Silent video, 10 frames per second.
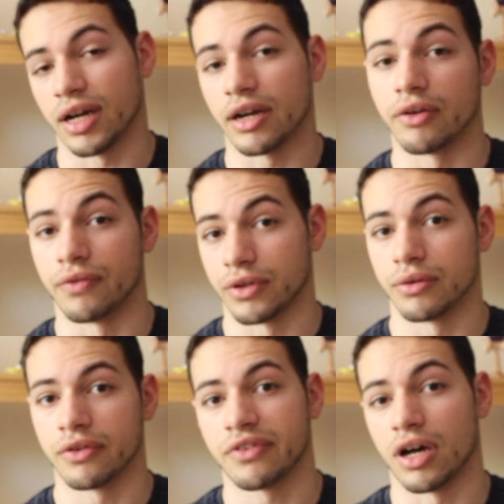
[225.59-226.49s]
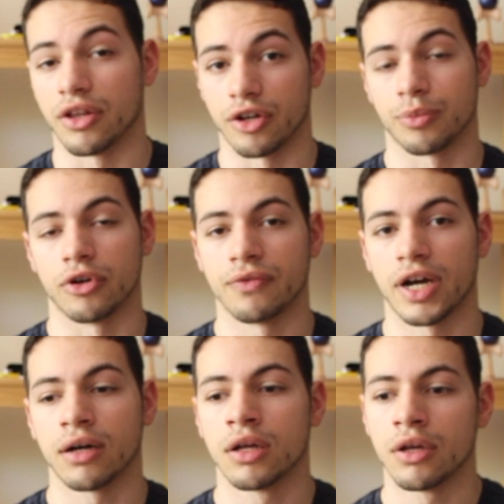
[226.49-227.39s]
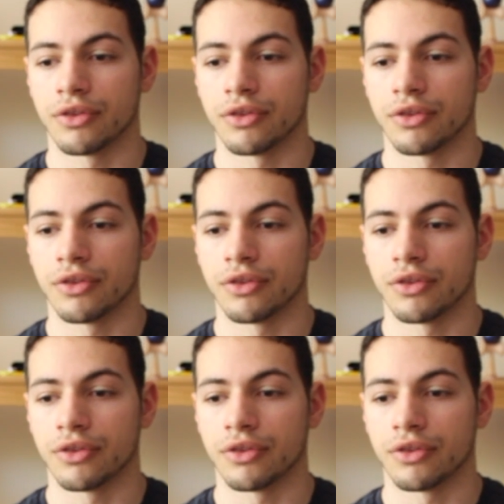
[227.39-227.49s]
higher views on their profile.